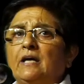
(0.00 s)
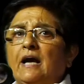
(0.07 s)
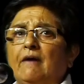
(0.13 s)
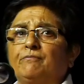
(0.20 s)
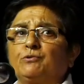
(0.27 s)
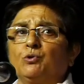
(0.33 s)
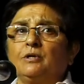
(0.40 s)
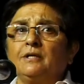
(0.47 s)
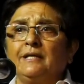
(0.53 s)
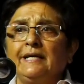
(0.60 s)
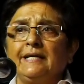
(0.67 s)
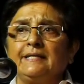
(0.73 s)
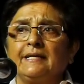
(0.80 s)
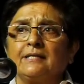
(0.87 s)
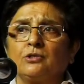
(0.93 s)
we have to
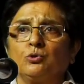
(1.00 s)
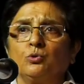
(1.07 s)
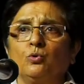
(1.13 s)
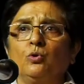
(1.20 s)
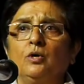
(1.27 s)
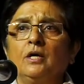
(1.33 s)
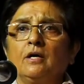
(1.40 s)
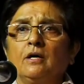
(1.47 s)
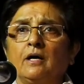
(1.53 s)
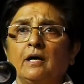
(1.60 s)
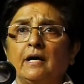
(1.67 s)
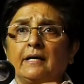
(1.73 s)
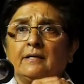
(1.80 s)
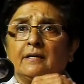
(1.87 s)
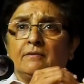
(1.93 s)
lead it to
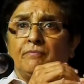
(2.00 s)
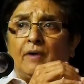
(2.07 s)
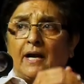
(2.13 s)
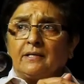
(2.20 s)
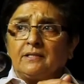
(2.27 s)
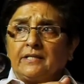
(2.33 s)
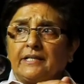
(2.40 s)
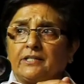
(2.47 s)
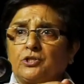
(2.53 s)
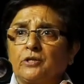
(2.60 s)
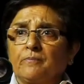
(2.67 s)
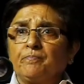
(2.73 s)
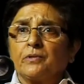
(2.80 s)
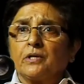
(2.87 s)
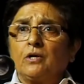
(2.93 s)
an advantage
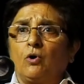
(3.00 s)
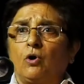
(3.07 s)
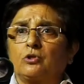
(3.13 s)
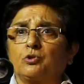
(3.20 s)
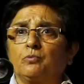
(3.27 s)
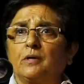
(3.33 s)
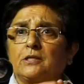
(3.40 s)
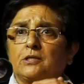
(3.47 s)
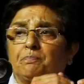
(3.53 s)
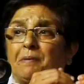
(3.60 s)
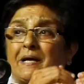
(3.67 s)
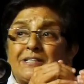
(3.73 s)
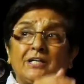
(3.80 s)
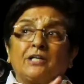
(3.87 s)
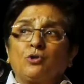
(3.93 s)
or towards
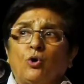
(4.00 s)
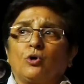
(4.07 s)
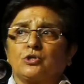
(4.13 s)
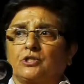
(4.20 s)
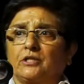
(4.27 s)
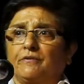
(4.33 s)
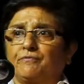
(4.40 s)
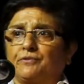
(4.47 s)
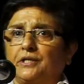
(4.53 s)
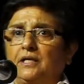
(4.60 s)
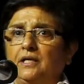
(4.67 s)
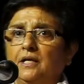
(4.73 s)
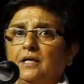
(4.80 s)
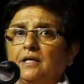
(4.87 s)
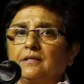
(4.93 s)
better road
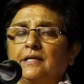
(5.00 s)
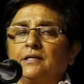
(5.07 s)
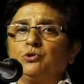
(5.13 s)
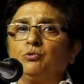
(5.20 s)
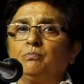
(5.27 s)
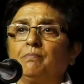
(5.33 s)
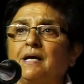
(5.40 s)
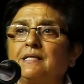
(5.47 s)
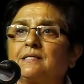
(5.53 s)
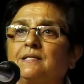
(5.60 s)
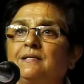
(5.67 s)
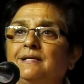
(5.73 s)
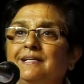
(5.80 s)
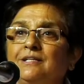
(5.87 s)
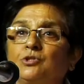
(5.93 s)
safety, then you must
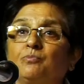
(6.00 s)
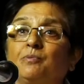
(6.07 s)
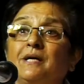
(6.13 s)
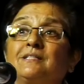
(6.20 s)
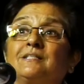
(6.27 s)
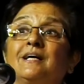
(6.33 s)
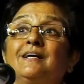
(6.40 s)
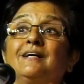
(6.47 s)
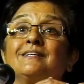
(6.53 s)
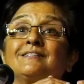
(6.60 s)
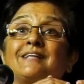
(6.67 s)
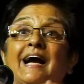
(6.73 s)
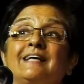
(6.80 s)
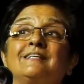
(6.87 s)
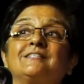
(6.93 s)
lead towards
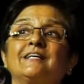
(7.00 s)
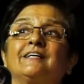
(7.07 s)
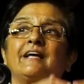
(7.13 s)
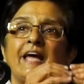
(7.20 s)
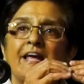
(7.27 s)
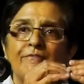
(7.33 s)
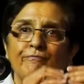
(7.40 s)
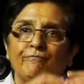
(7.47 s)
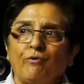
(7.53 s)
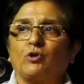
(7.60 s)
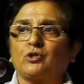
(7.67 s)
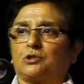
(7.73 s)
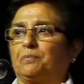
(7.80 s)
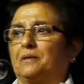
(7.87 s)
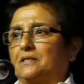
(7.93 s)
tighter
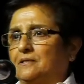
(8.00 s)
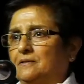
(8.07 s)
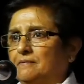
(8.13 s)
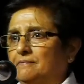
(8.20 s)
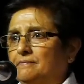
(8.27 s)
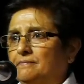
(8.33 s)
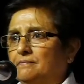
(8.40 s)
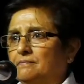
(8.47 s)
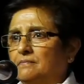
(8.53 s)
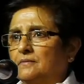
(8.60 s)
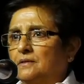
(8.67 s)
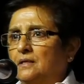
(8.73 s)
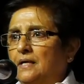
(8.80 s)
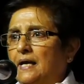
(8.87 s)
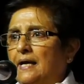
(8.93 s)
enforcement.
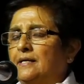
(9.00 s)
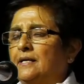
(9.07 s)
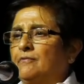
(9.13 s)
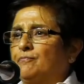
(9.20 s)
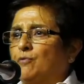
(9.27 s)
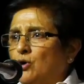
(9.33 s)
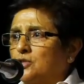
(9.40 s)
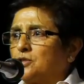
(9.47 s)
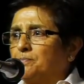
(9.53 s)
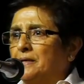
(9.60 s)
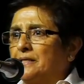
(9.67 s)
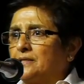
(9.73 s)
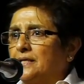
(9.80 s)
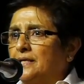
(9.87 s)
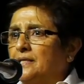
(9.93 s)
And
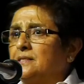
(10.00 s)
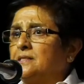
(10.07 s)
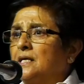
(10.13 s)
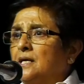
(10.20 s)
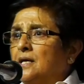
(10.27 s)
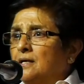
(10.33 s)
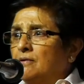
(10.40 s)
enforcement is